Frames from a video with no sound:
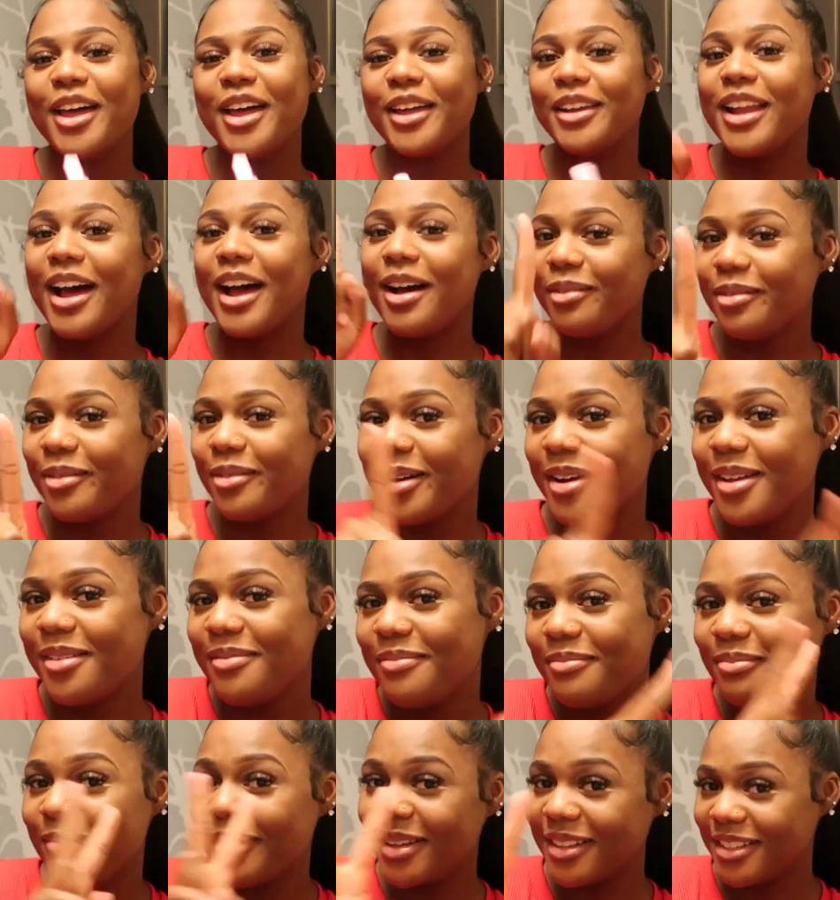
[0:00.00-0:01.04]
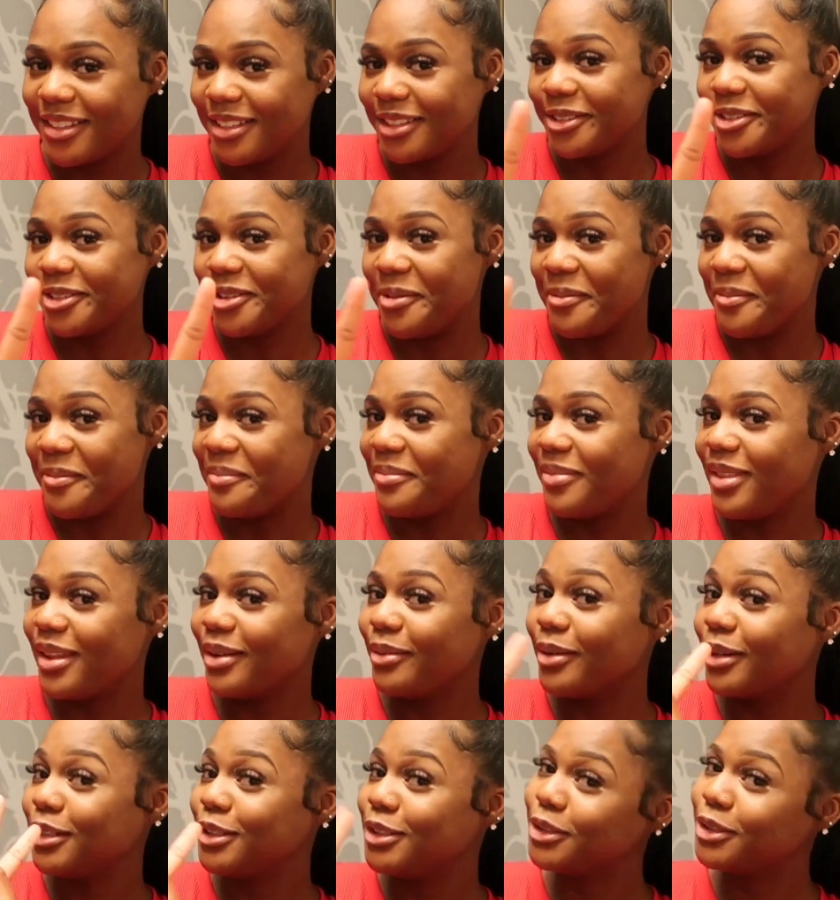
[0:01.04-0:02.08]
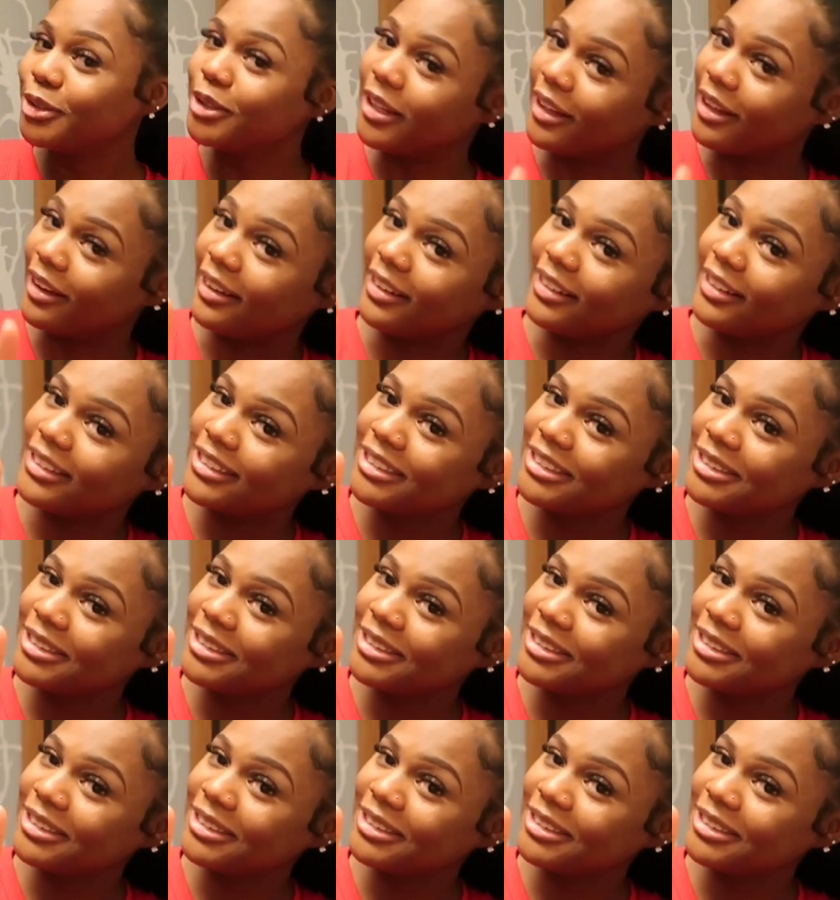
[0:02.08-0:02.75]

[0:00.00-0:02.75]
Not one, but two. There were two lines.